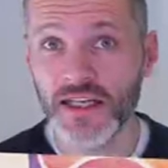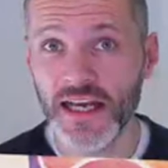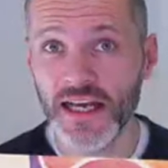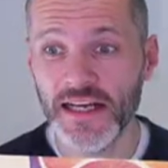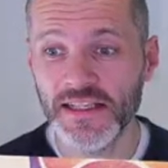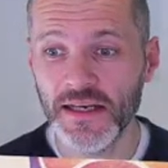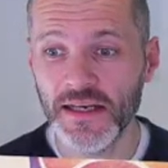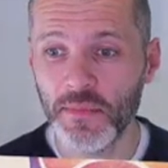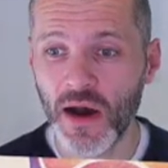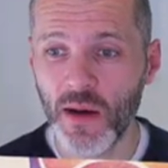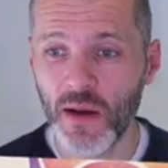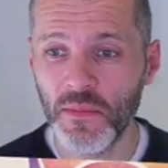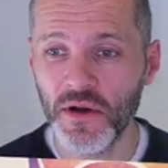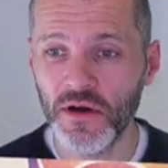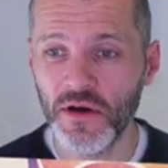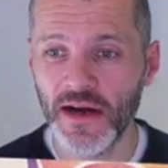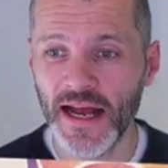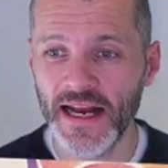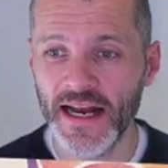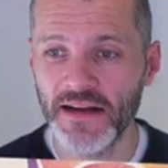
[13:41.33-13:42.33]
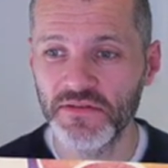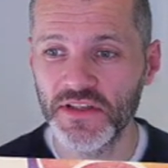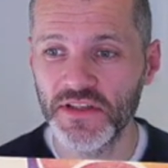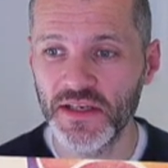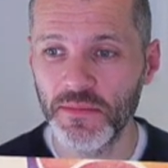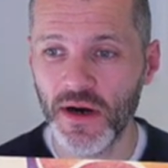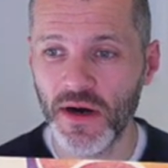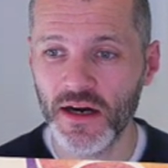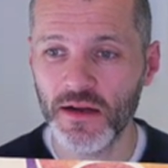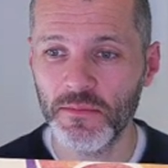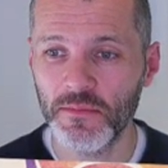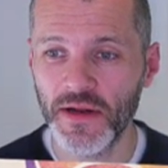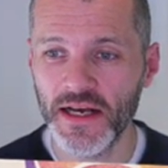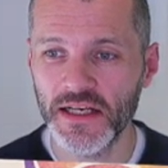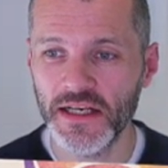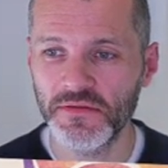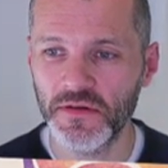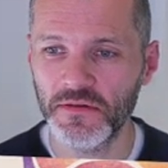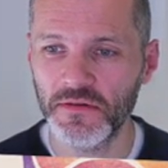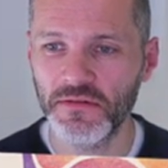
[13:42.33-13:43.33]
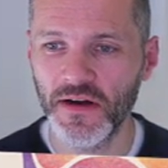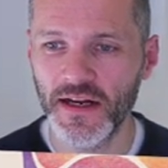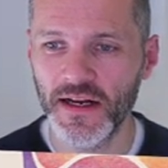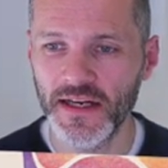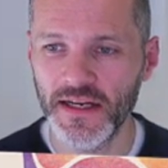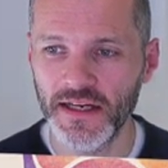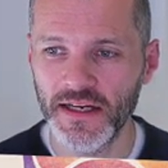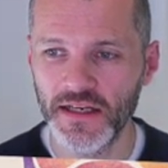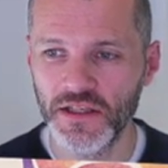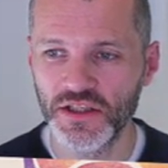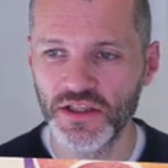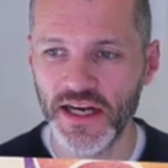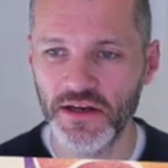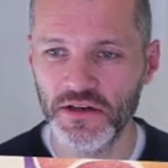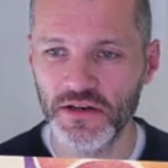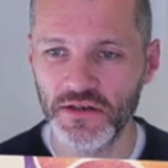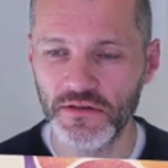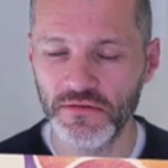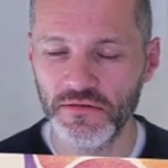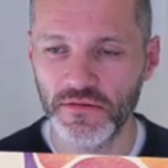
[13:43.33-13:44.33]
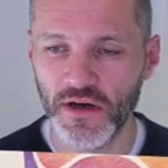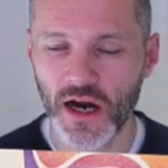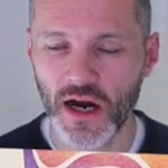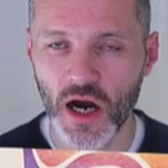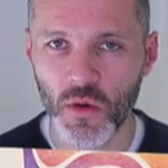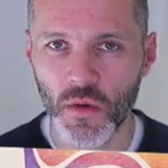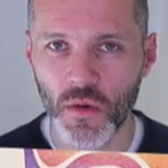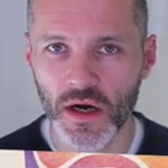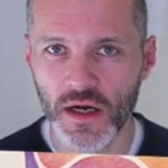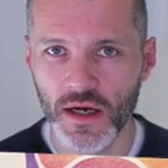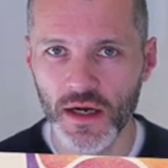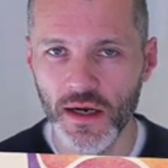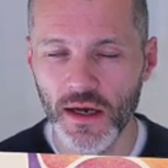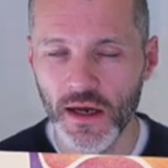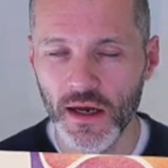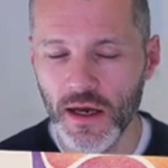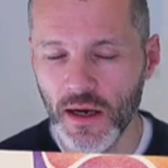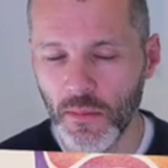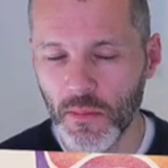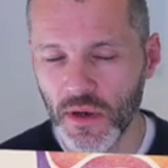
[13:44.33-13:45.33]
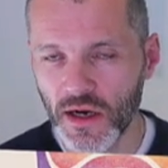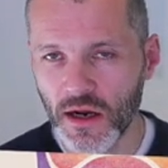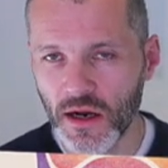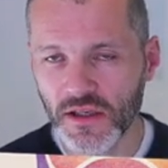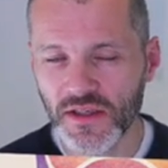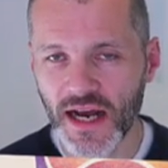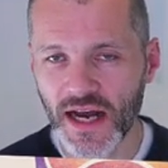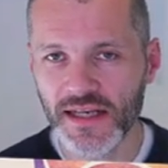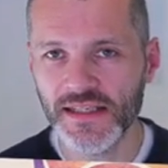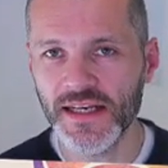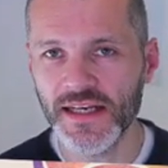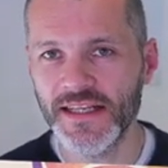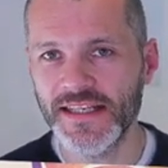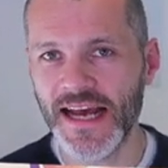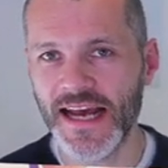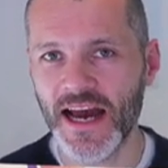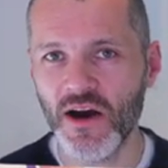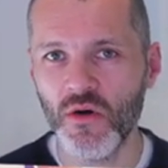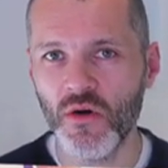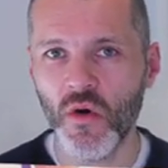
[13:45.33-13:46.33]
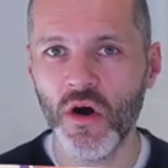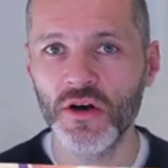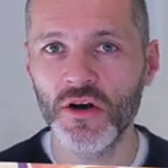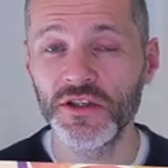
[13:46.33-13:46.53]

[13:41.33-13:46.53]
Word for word: is a popular NFT marketplace for finding generative artwork, but it also has a DAO or